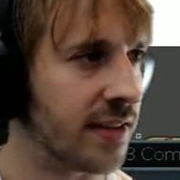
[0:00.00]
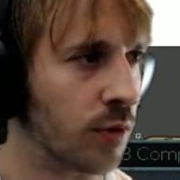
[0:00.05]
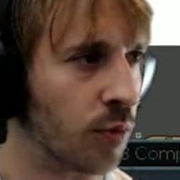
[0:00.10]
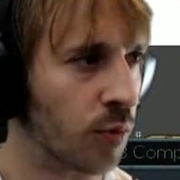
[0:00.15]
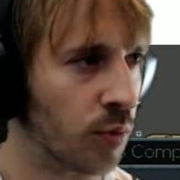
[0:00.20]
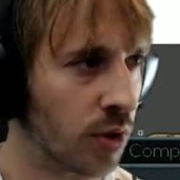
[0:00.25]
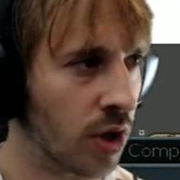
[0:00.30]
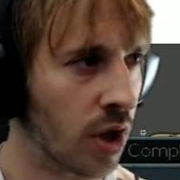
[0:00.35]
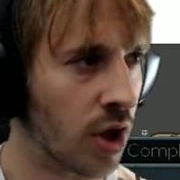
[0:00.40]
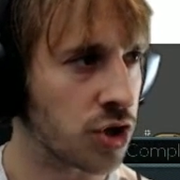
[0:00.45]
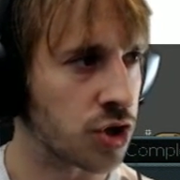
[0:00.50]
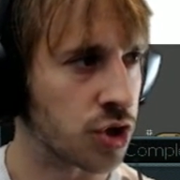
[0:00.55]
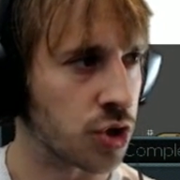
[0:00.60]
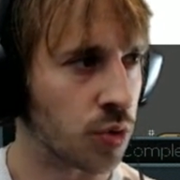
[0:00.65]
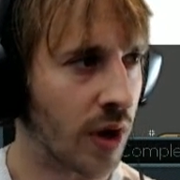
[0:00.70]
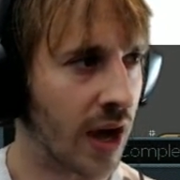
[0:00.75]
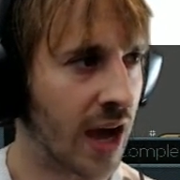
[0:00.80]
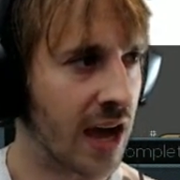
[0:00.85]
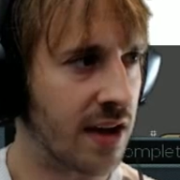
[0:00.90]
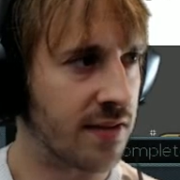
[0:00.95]
It will also
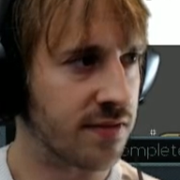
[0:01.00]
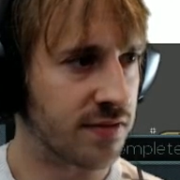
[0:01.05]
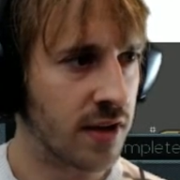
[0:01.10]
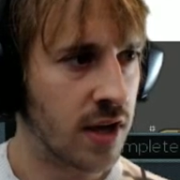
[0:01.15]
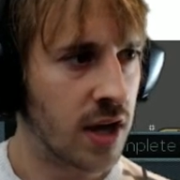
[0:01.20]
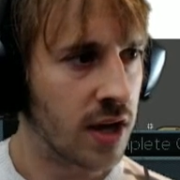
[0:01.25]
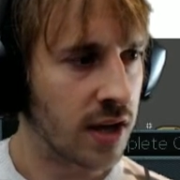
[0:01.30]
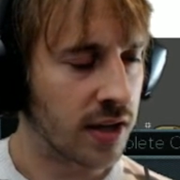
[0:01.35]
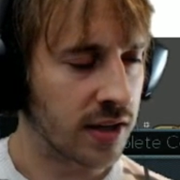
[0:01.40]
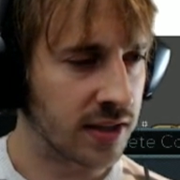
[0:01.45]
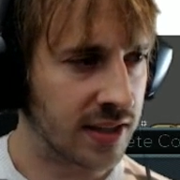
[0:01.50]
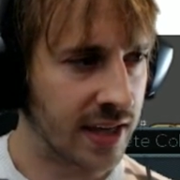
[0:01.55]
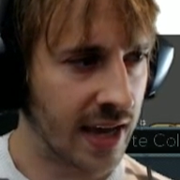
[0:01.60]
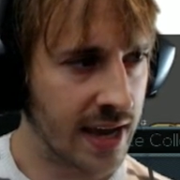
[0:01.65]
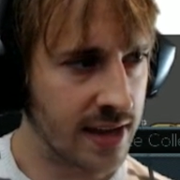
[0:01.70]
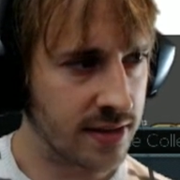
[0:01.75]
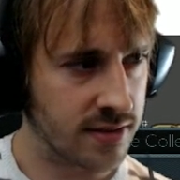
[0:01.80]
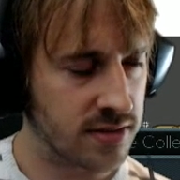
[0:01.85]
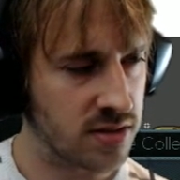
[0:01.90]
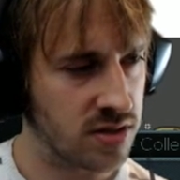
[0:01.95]
have
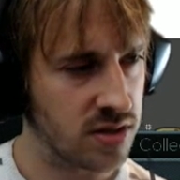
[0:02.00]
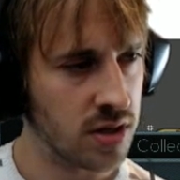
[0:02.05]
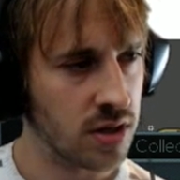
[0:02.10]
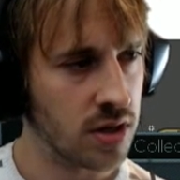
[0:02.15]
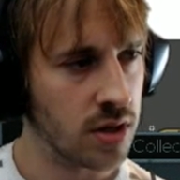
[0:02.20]
get